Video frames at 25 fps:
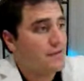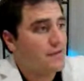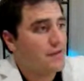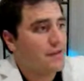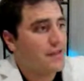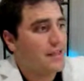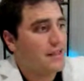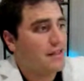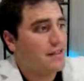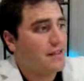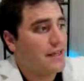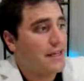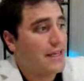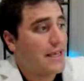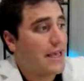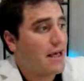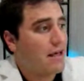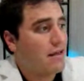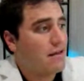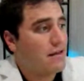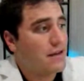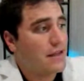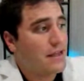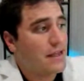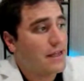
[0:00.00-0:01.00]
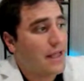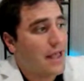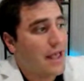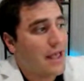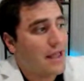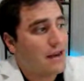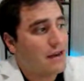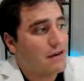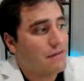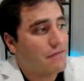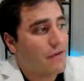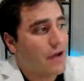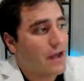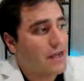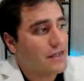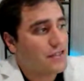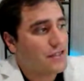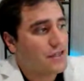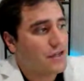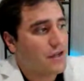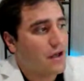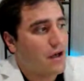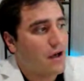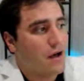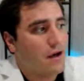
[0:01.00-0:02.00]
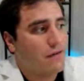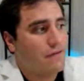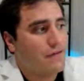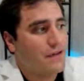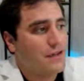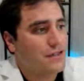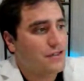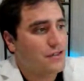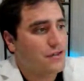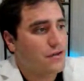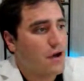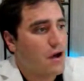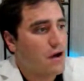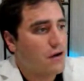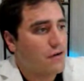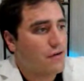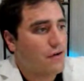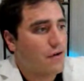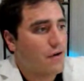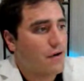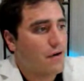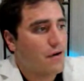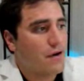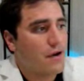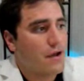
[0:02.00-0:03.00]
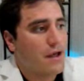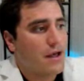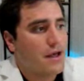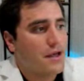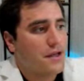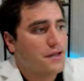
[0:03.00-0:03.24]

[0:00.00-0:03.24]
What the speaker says: its illegality and advice of his doctor,